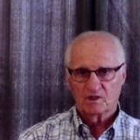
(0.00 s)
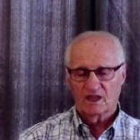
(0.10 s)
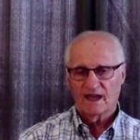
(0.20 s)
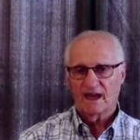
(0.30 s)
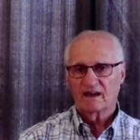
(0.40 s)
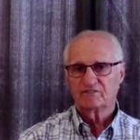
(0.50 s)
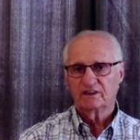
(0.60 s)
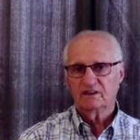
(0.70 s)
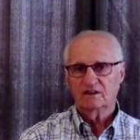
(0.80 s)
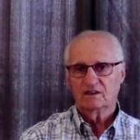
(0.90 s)

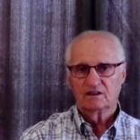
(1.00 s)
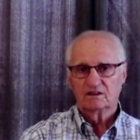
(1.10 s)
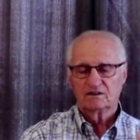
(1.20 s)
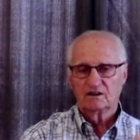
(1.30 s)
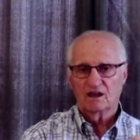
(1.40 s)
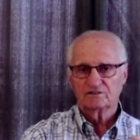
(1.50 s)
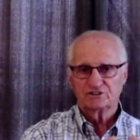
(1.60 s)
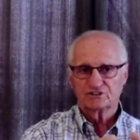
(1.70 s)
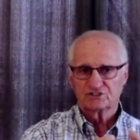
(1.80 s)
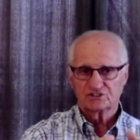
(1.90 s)
Having not
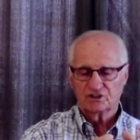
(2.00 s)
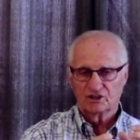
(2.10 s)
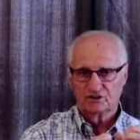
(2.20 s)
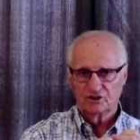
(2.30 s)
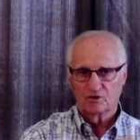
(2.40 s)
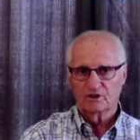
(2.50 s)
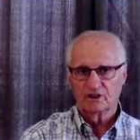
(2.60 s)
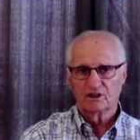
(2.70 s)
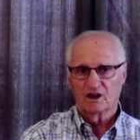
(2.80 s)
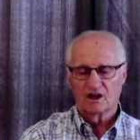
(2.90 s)
just knowing
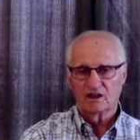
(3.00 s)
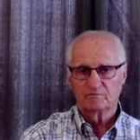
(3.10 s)
God,